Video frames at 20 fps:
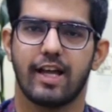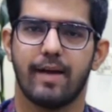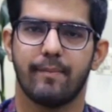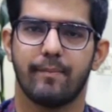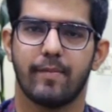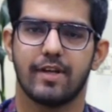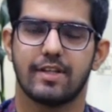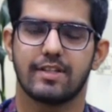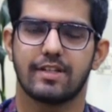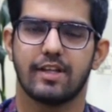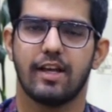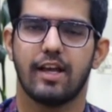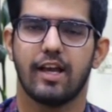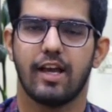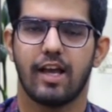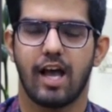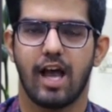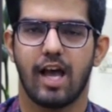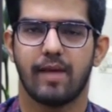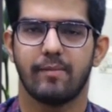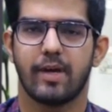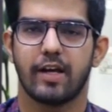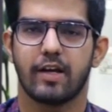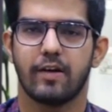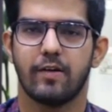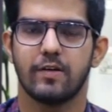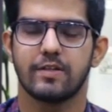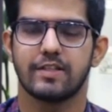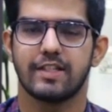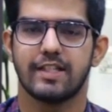campus, and my
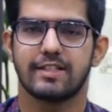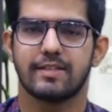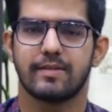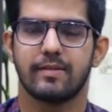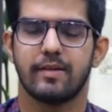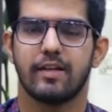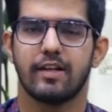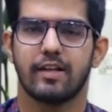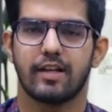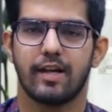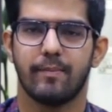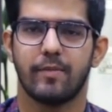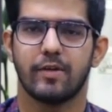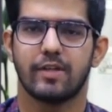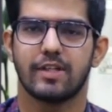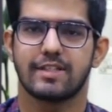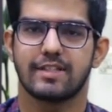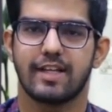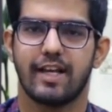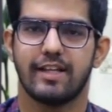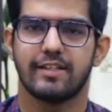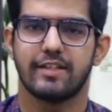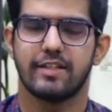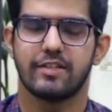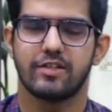course is Computer Science